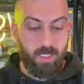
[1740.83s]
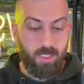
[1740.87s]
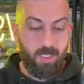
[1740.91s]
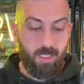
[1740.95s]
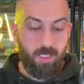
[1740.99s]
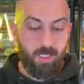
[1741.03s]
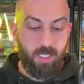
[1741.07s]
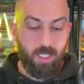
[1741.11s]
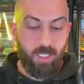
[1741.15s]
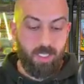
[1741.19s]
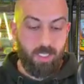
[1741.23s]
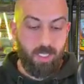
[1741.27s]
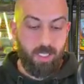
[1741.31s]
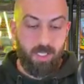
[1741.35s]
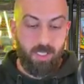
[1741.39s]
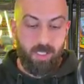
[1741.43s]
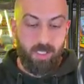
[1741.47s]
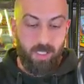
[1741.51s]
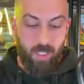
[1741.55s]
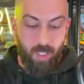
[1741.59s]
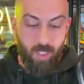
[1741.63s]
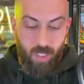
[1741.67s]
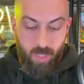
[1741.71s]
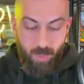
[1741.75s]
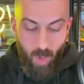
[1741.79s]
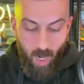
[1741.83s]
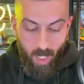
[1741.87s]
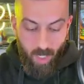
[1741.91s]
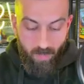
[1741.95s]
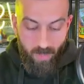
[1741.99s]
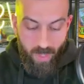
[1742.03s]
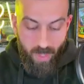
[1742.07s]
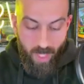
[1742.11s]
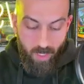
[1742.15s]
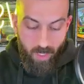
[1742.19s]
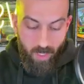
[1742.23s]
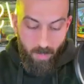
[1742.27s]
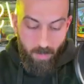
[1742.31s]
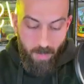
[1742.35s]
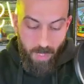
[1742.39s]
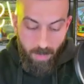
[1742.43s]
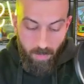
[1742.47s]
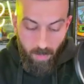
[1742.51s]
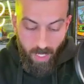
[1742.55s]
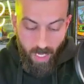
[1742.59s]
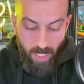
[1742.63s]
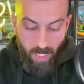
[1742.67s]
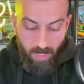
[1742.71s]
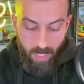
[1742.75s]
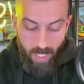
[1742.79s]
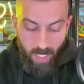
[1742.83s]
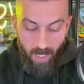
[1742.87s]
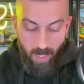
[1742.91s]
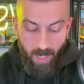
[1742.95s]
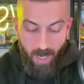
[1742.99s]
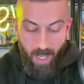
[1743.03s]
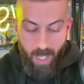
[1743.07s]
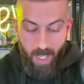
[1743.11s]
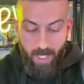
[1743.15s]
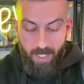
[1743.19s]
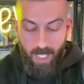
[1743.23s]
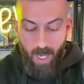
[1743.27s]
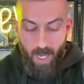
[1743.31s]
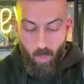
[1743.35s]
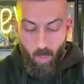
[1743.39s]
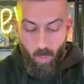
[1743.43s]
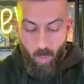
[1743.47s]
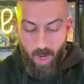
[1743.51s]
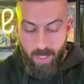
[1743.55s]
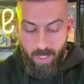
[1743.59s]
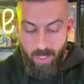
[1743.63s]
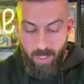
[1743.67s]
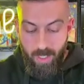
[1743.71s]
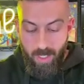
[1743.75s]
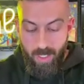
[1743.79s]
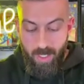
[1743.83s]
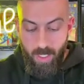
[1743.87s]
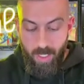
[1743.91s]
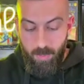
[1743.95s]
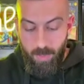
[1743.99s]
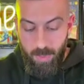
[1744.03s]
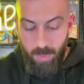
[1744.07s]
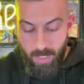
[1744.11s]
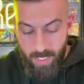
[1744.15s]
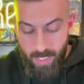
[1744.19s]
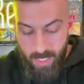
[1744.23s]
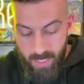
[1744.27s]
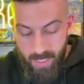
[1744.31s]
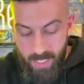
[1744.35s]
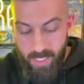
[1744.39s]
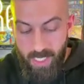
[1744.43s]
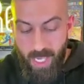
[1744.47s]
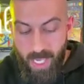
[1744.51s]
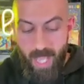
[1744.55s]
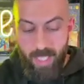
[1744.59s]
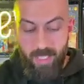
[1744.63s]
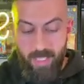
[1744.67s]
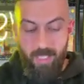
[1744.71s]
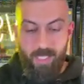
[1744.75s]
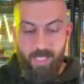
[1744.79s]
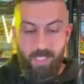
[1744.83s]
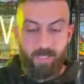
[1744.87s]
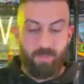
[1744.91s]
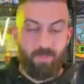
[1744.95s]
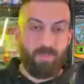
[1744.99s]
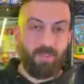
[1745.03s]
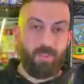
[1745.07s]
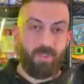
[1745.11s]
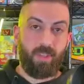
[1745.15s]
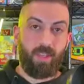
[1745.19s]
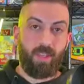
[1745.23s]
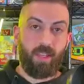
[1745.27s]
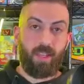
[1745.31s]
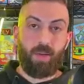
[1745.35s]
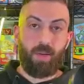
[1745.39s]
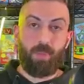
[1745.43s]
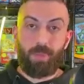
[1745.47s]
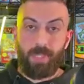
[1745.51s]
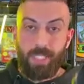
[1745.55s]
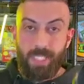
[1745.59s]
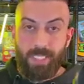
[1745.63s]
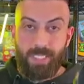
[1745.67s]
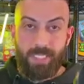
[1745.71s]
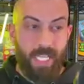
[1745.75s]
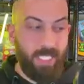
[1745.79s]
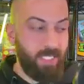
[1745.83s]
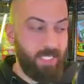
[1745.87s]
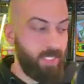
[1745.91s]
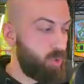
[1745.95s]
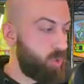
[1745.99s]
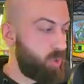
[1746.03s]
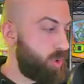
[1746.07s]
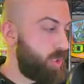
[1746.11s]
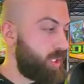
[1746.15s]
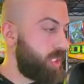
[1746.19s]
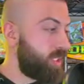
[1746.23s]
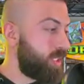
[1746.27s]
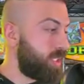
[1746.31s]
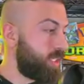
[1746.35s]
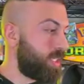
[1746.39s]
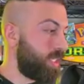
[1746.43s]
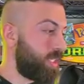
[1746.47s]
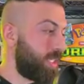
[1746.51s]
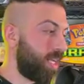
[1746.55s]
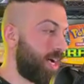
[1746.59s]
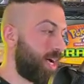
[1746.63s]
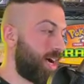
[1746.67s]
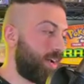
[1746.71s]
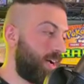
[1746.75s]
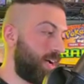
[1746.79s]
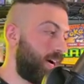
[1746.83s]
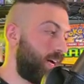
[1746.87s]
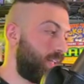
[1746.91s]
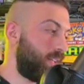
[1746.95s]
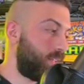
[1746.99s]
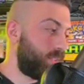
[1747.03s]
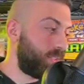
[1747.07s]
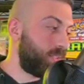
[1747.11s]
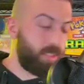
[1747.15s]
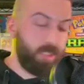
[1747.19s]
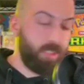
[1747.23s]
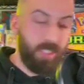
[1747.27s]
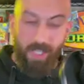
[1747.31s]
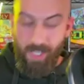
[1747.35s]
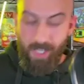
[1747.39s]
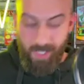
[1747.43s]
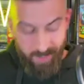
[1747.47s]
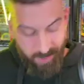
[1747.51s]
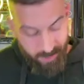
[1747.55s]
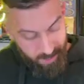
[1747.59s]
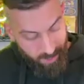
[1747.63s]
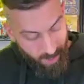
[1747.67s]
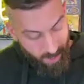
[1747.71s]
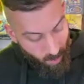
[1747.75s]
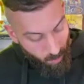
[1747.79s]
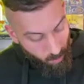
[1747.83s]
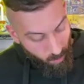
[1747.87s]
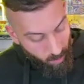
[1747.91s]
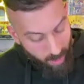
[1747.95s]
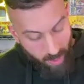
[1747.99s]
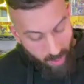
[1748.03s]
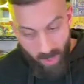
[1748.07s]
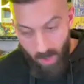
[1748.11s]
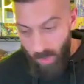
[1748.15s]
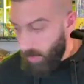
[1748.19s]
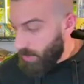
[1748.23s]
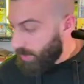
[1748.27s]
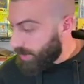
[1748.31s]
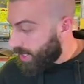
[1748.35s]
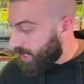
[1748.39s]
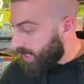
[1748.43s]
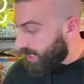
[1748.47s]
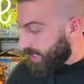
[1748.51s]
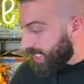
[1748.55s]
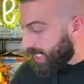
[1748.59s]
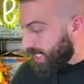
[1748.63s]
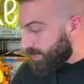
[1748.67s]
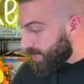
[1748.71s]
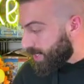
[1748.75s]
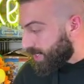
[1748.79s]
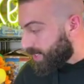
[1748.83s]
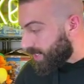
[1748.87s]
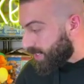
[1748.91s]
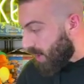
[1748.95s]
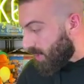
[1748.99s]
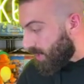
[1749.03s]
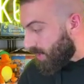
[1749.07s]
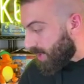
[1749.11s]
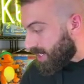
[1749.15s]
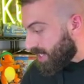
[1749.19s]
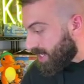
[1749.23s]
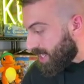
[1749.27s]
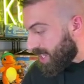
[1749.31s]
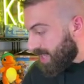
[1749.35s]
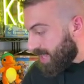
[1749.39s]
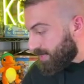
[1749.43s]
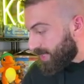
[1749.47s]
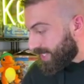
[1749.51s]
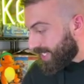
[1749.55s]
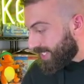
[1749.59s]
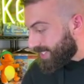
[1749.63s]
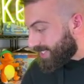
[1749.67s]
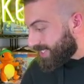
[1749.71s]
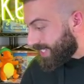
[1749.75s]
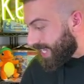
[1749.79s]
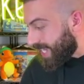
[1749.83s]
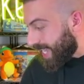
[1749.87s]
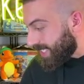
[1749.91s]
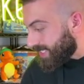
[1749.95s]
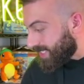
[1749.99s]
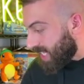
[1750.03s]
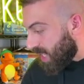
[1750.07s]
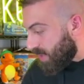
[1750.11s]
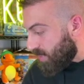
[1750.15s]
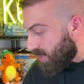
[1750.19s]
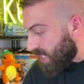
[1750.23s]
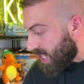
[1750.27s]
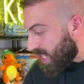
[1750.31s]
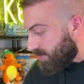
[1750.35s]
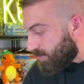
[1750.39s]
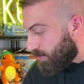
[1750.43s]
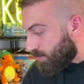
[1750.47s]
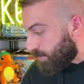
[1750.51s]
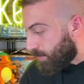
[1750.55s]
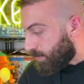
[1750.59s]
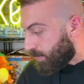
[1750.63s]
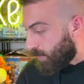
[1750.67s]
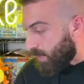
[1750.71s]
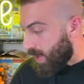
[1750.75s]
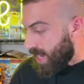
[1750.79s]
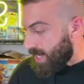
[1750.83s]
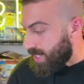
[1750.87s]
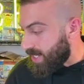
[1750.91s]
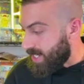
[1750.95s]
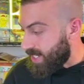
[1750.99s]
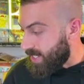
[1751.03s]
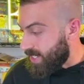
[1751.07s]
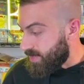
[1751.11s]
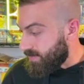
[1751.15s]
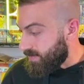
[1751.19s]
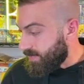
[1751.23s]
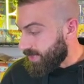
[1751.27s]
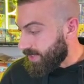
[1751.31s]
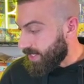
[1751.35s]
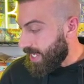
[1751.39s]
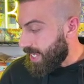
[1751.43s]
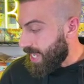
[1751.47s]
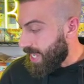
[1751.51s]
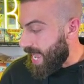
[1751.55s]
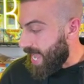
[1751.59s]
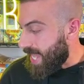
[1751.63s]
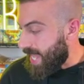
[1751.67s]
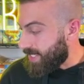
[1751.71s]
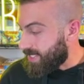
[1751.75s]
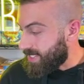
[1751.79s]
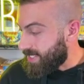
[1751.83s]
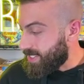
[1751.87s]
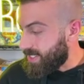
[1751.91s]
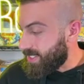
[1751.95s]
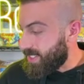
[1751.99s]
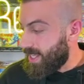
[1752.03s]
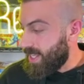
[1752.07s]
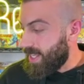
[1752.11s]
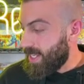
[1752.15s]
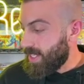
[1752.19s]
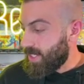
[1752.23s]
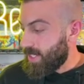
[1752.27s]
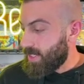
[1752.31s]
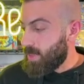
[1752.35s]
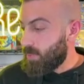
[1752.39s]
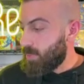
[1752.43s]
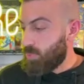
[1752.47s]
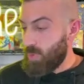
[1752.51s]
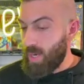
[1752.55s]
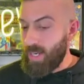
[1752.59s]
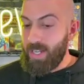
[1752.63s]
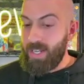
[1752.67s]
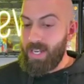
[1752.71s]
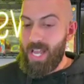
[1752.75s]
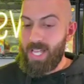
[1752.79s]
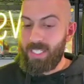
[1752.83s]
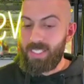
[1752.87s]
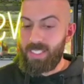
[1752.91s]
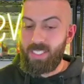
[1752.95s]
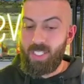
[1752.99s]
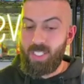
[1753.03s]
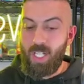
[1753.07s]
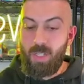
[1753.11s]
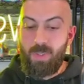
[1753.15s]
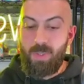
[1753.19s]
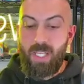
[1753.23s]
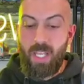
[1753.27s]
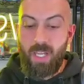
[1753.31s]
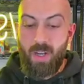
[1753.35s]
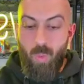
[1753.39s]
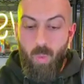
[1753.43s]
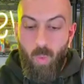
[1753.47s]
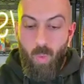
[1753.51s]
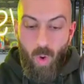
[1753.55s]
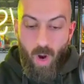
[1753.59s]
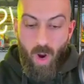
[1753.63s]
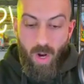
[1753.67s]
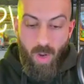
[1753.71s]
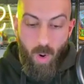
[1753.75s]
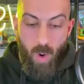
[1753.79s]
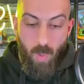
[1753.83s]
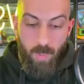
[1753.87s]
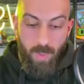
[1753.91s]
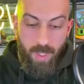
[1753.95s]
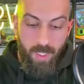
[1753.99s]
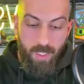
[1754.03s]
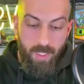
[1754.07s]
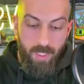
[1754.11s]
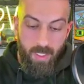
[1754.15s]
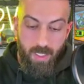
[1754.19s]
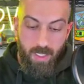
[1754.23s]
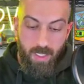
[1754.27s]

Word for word: says there's a huge market for that. There are people out there that want complete sets, complete sets, including the non hollows. So we're going to keep it going because next up we have Brendan S. Brendan S is going to be getting one opened